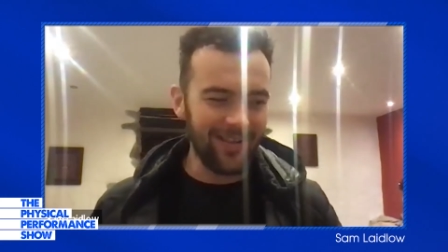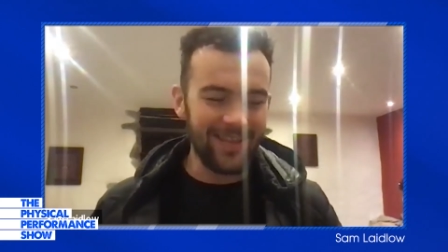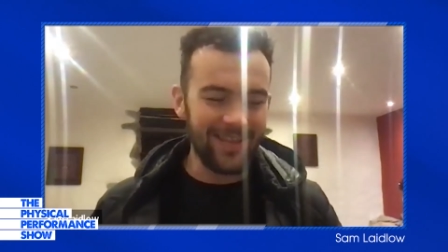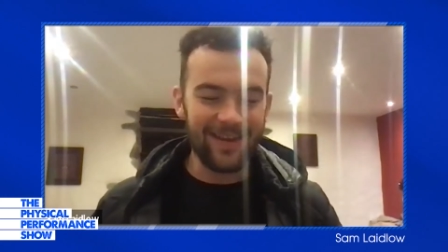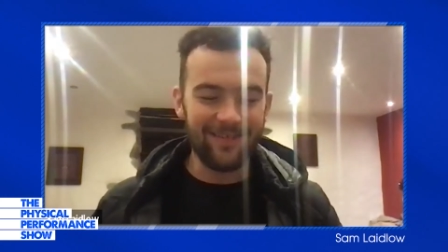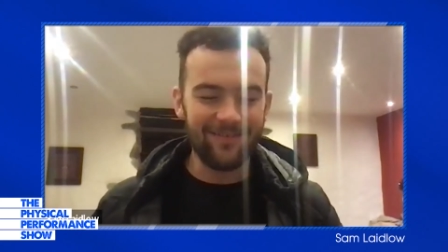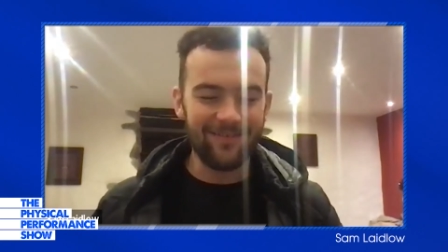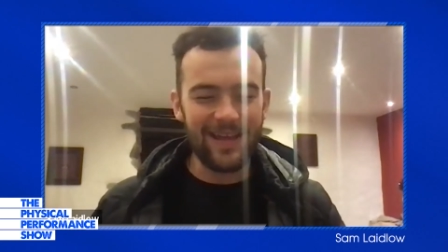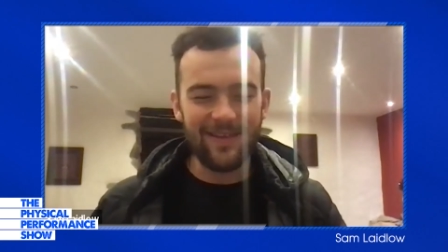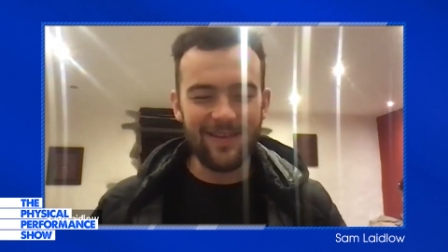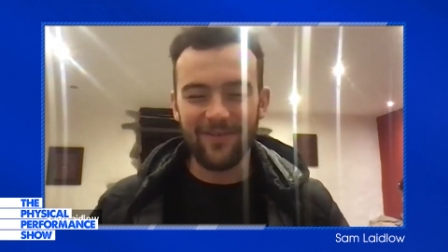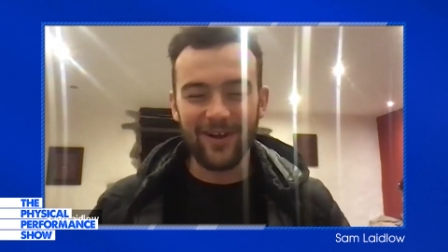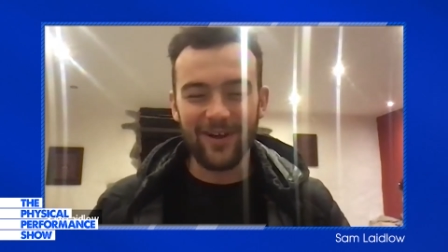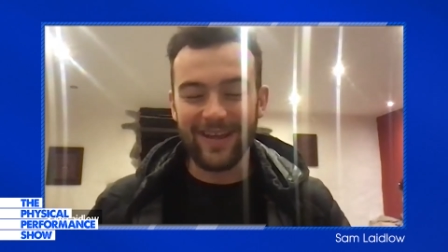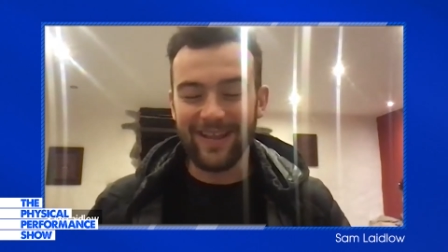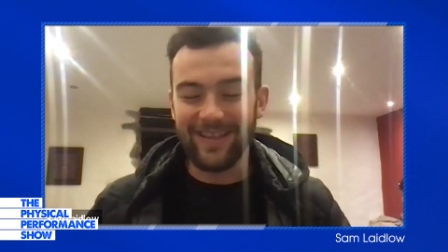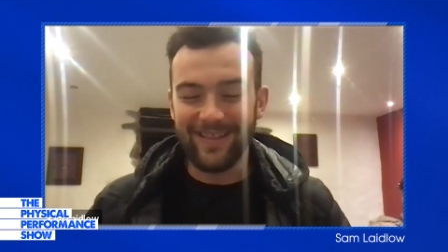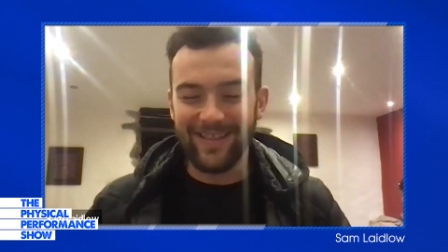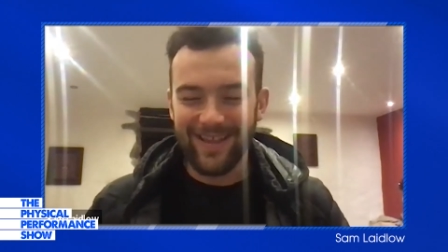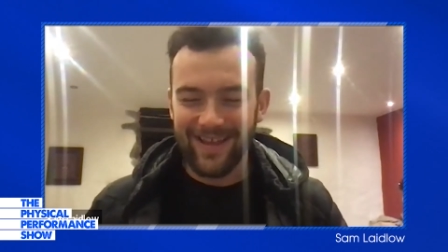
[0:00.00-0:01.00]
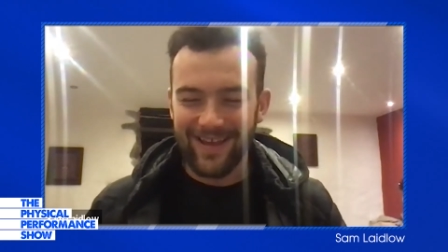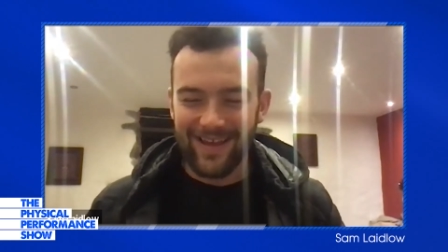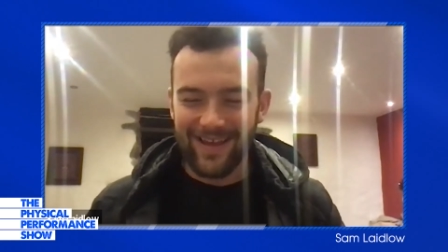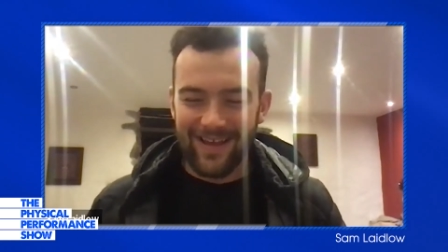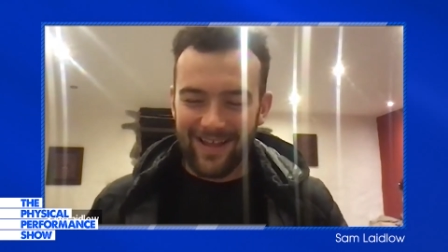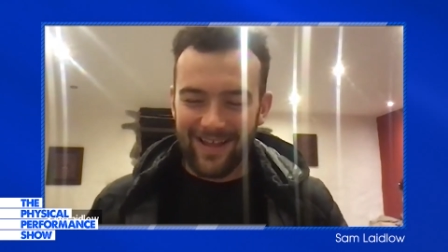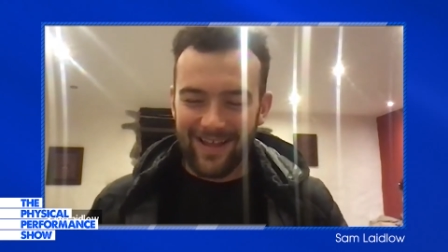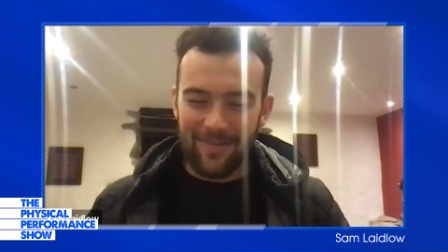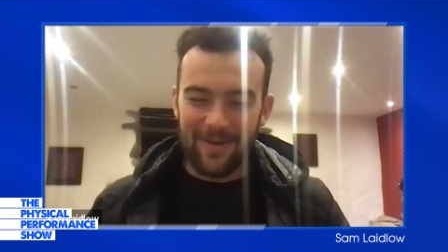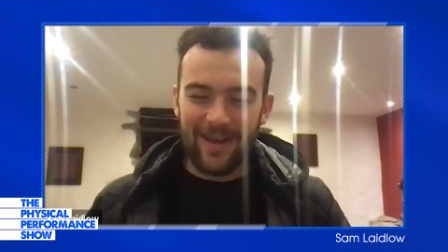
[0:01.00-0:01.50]
and then
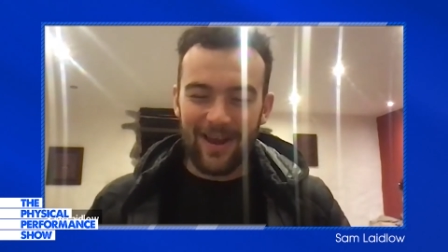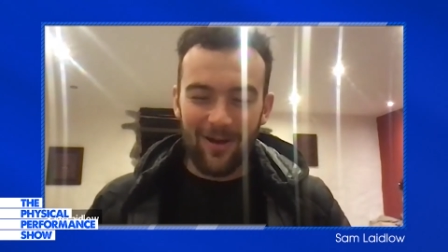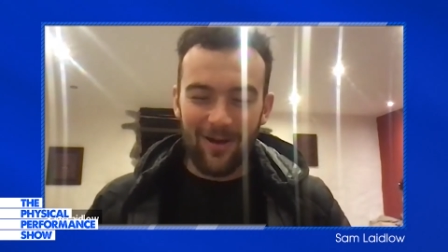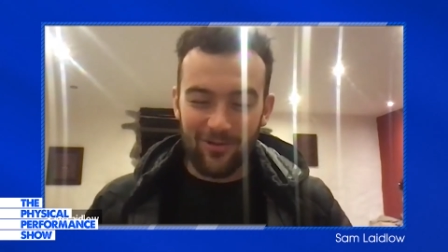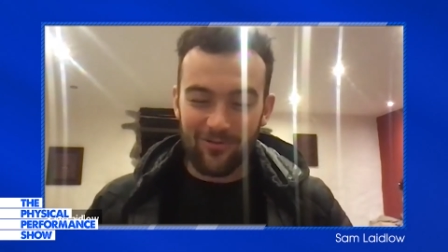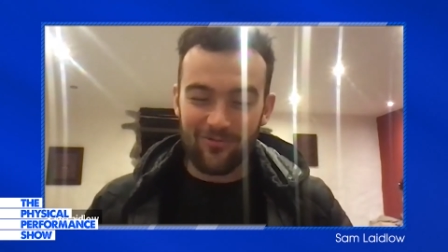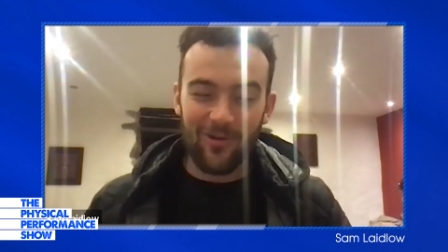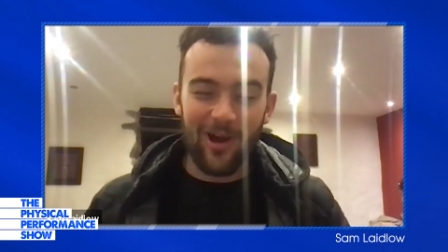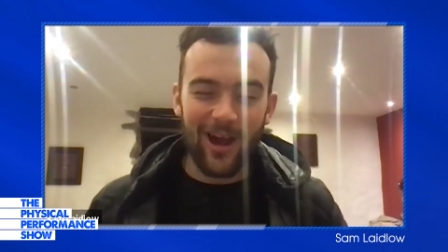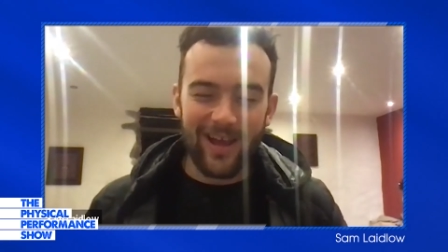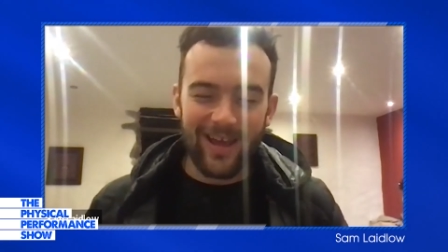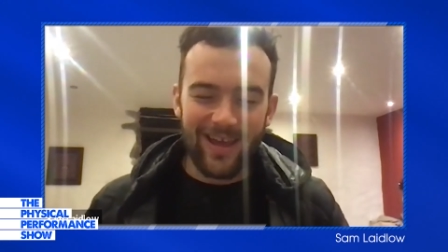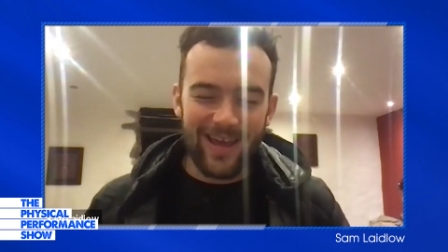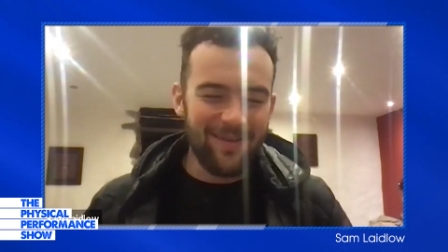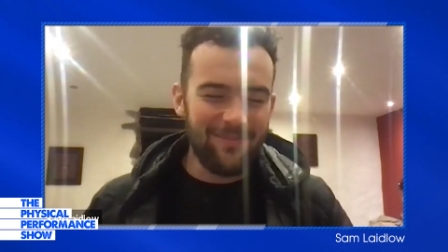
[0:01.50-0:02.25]
I was right.